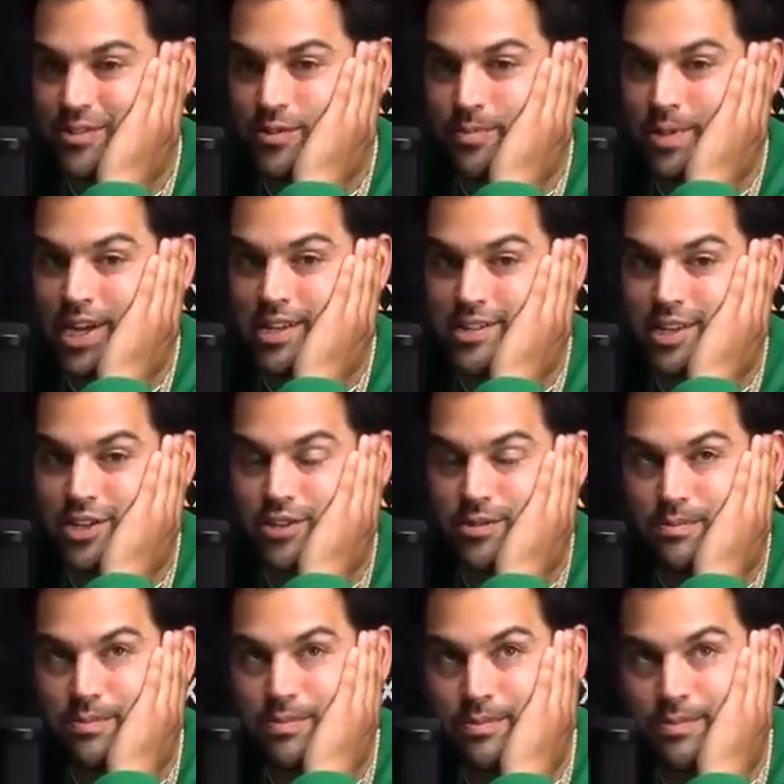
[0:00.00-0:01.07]
by the
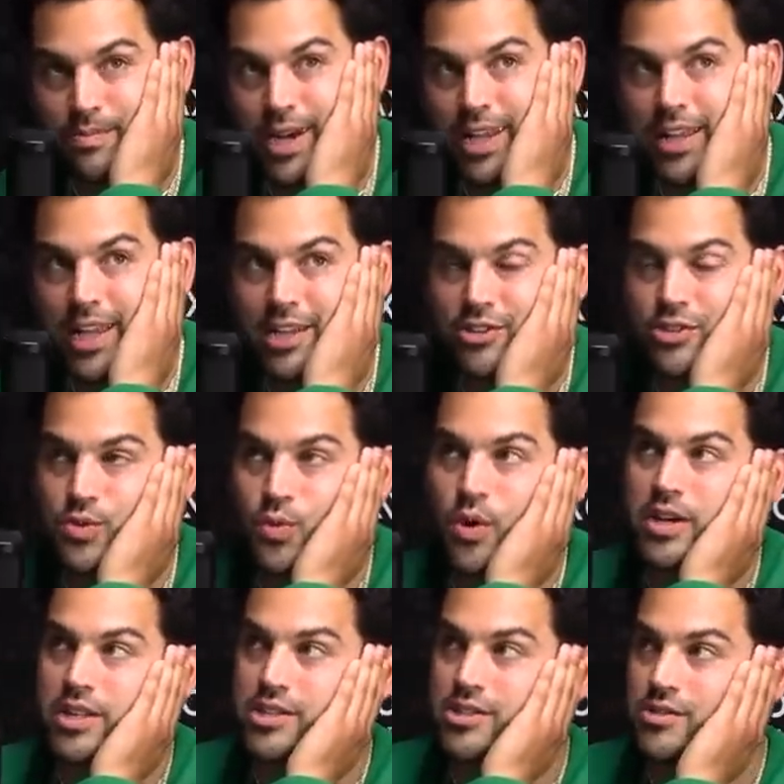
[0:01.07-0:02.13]
time by late
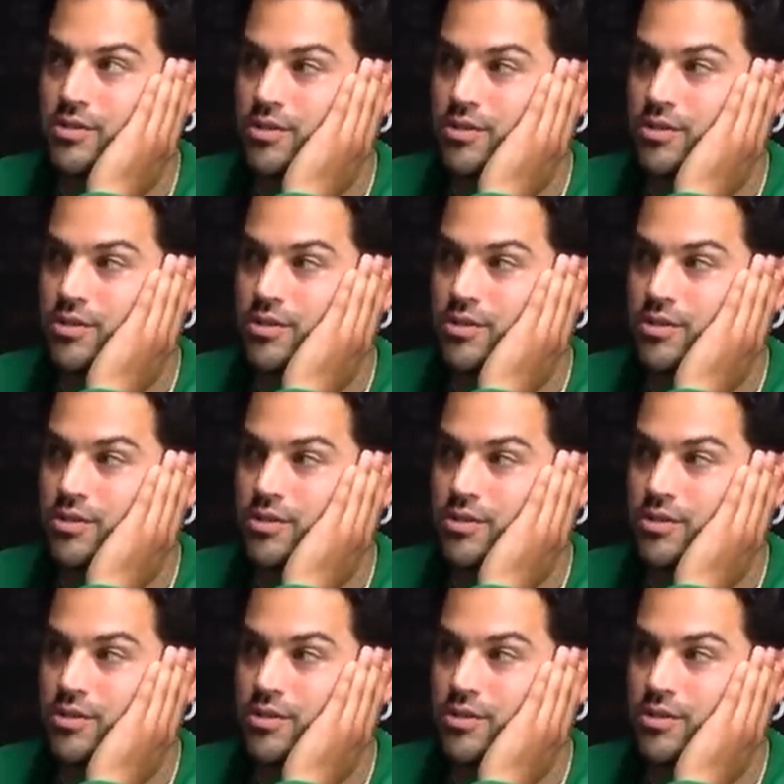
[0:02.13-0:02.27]
20s you,